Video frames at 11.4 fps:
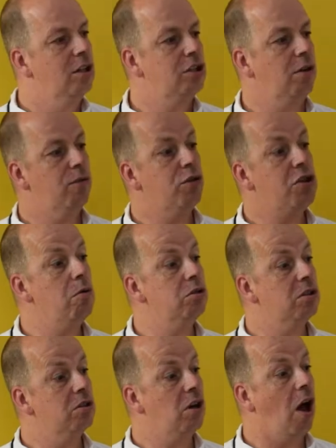So for those
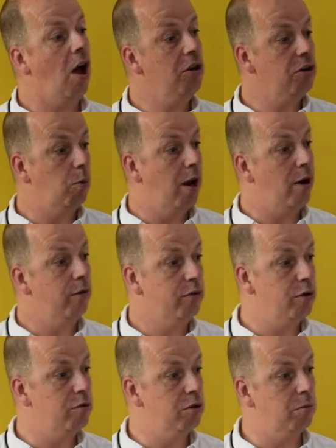that aren't aware of
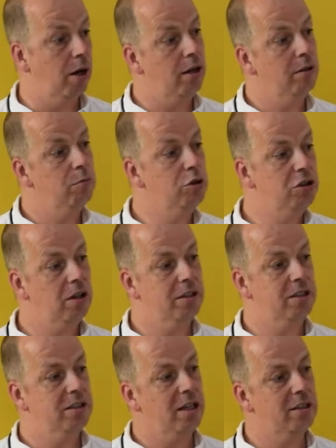who you are, would you like
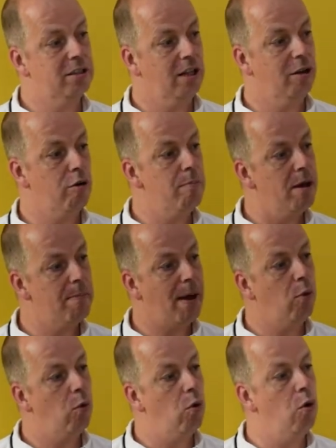to tell us a little bit
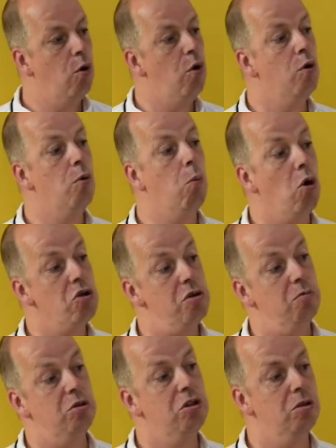about who, what you
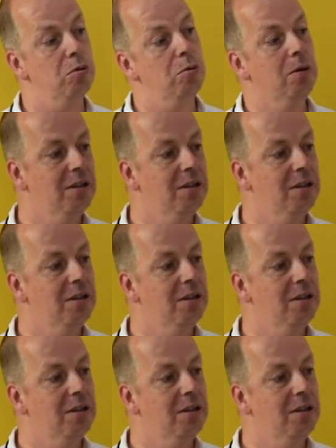do?